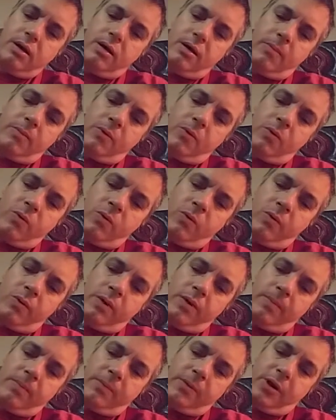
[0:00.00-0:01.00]
I'm
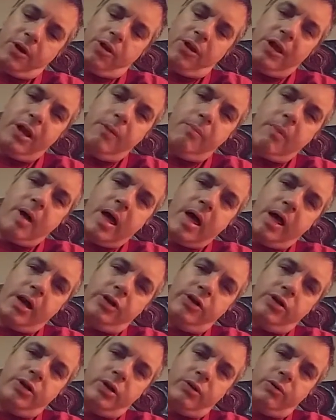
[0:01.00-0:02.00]
going up to see my
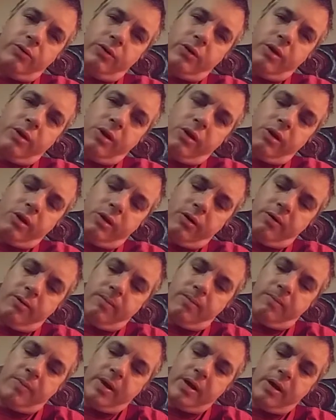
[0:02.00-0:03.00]
children's in
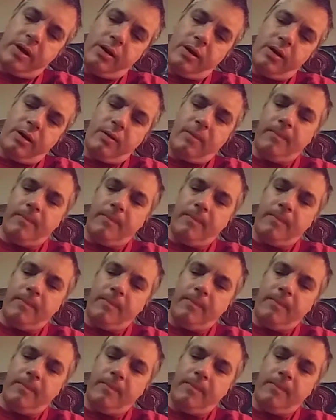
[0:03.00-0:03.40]
a bit.